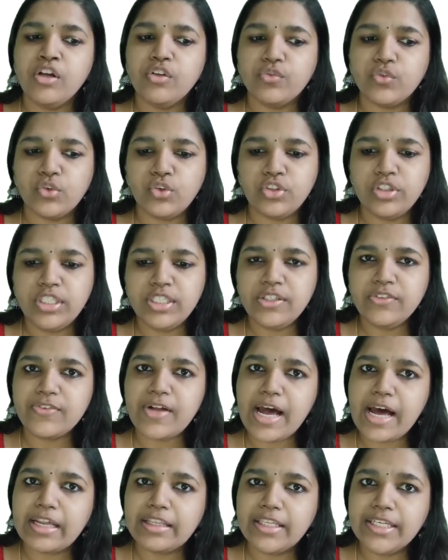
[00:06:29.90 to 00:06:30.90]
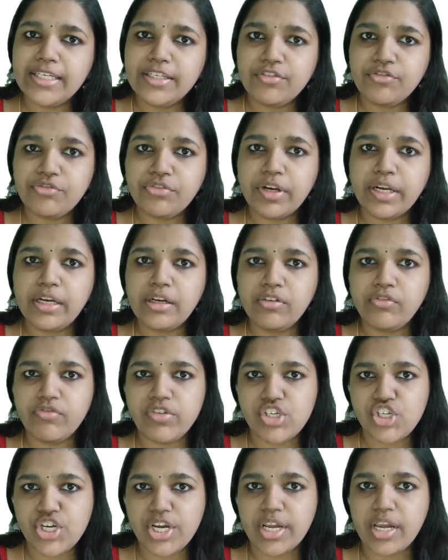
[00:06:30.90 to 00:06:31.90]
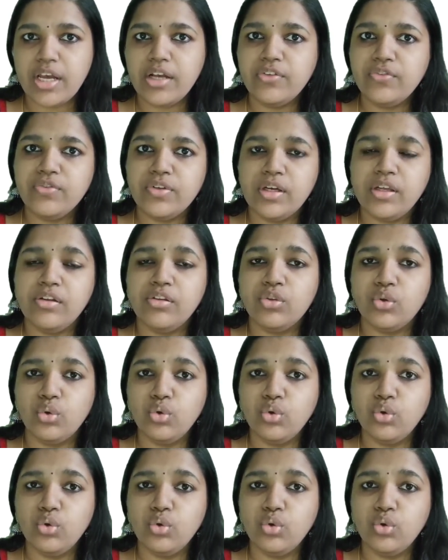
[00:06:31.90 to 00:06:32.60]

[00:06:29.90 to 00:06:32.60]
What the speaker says: So these are the different Vishayas